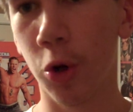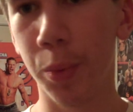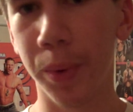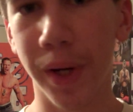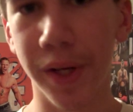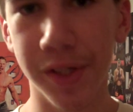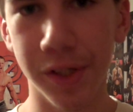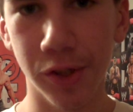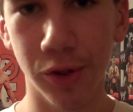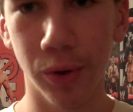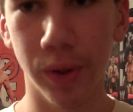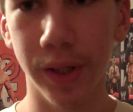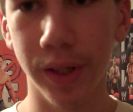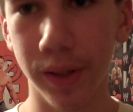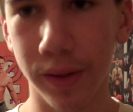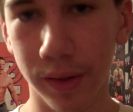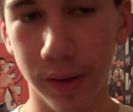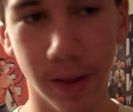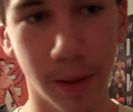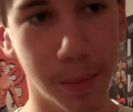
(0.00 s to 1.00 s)
Hope you guys enjoyed
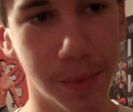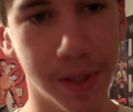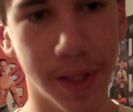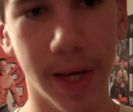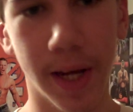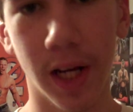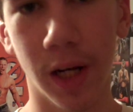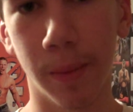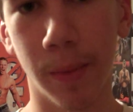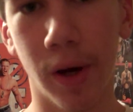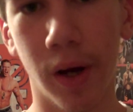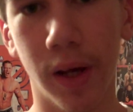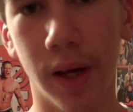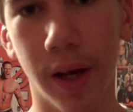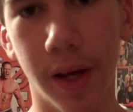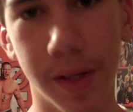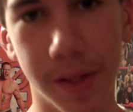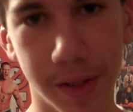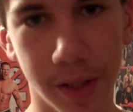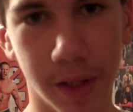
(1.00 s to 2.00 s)
it. I'm Zach, and I'm out,
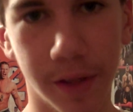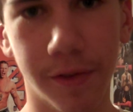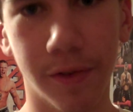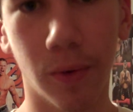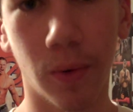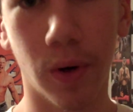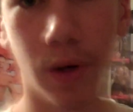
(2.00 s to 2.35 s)
guys. Thanks